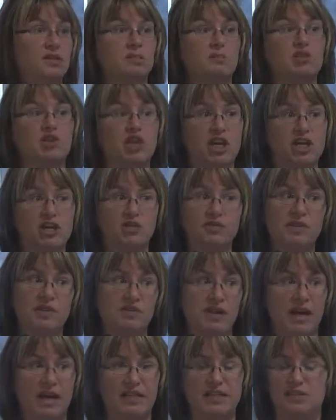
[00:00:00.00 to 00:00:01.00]
change of
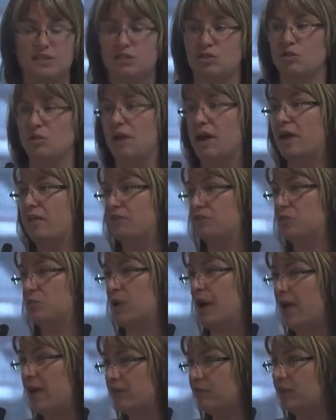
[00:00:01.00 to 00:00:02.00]
events. If you
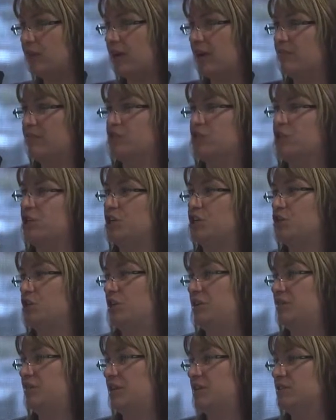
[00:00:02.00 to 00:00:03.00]
ever have a change in
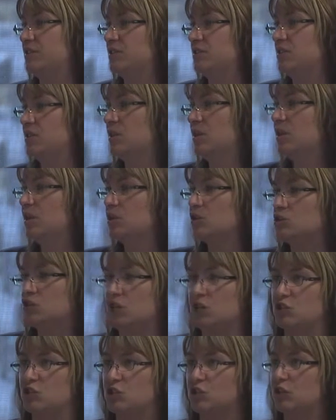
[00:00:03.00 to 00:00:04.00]
events,
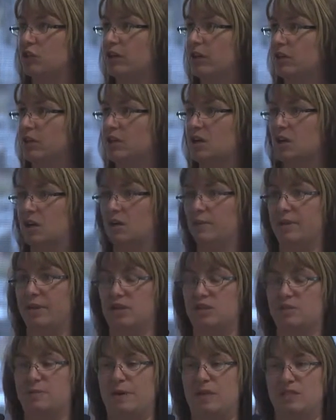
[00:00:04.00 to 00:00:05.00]
change in your income,
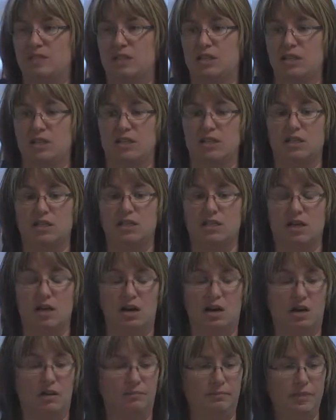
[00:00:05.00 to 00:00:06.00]
expenses,
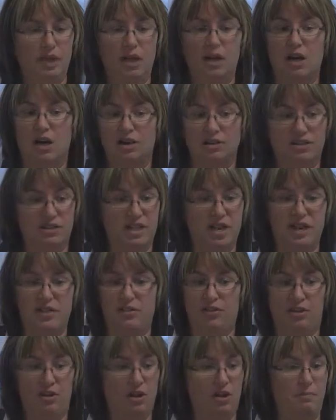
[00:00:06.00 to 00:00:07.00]
a
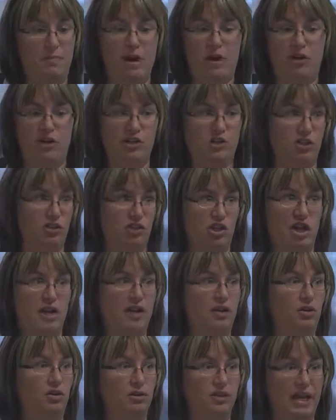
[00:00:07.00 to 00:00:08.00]
death, a marriage, a
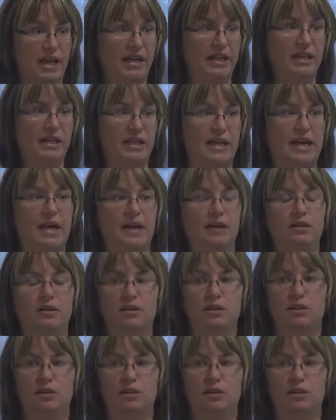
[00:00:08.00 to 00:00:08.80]
child, any of that,